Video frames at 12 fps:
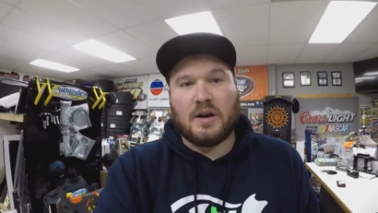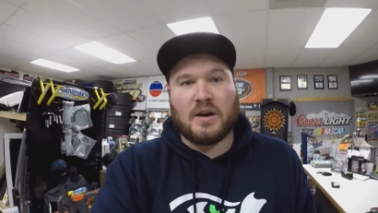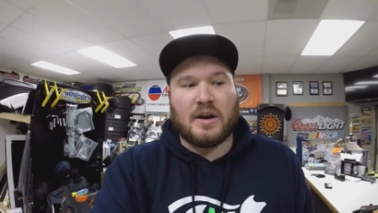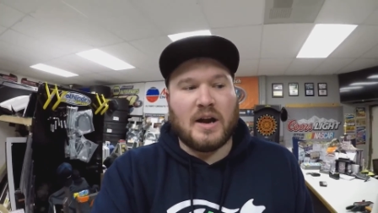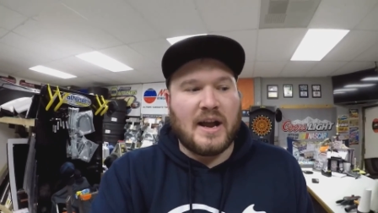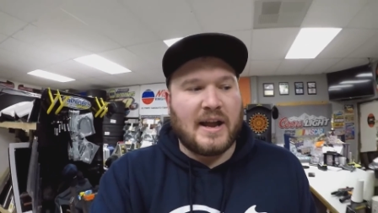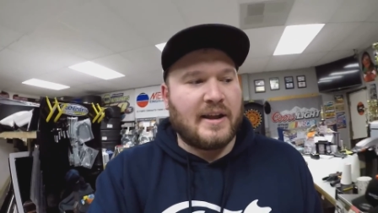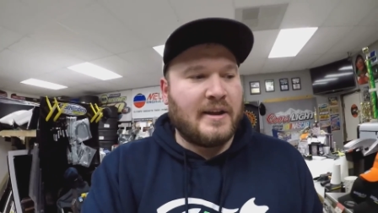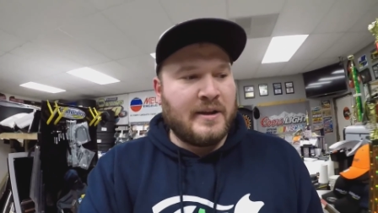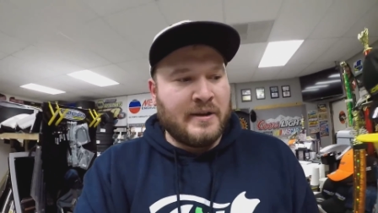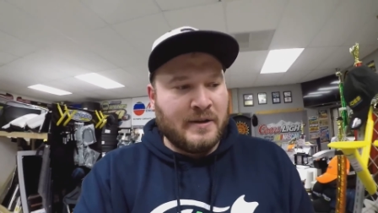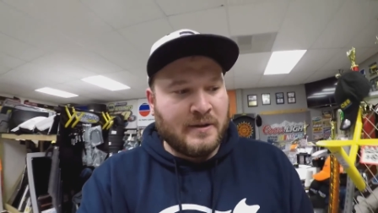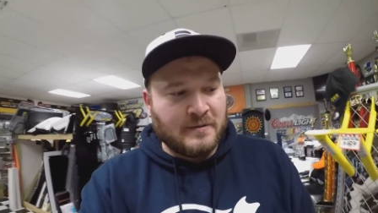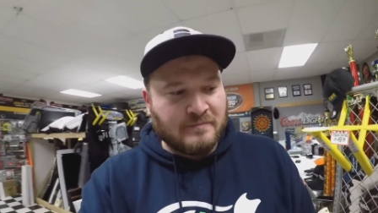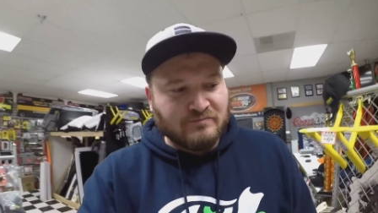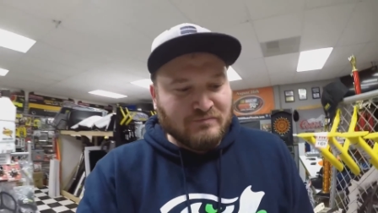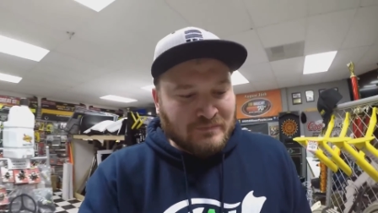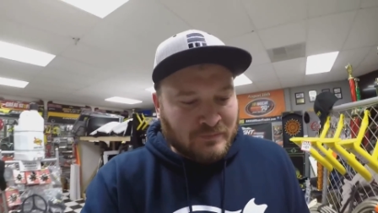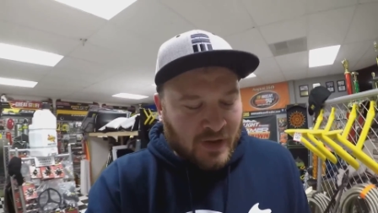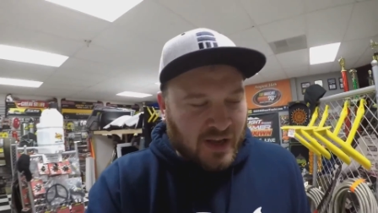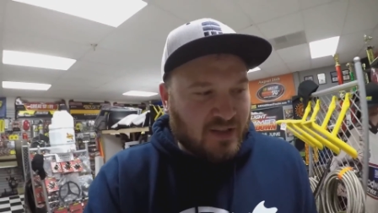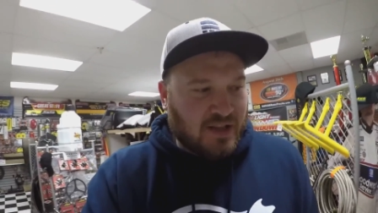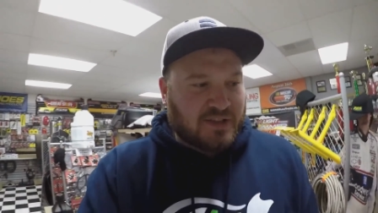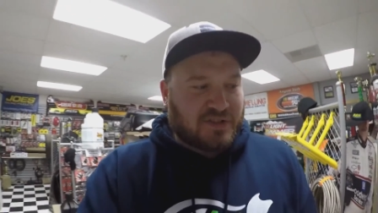All right,
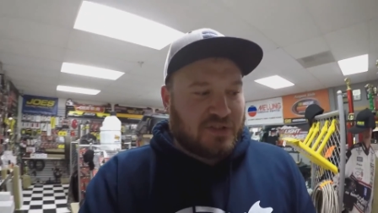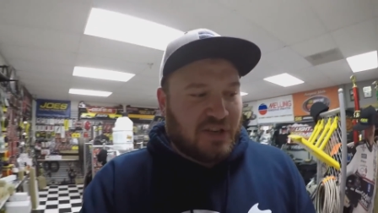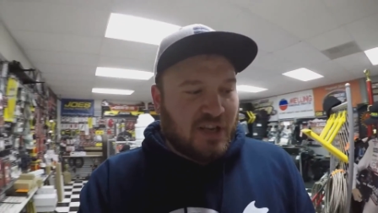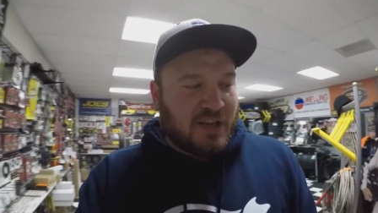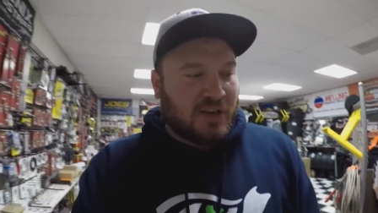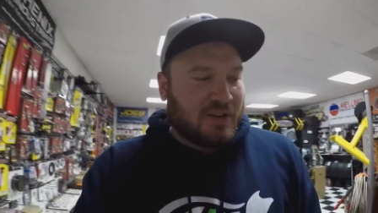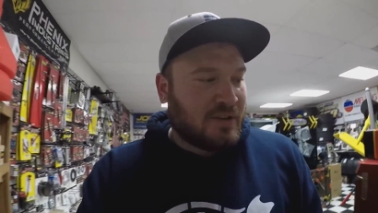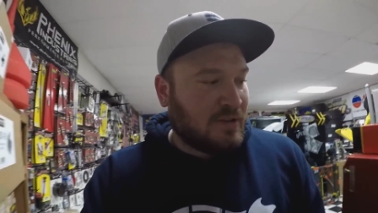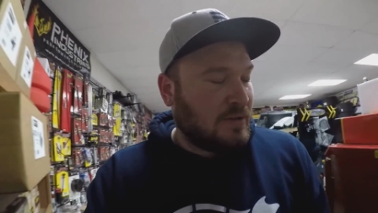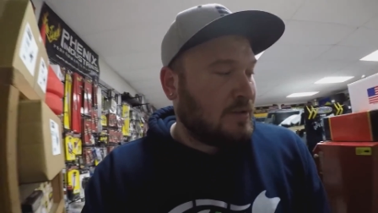headlights are done.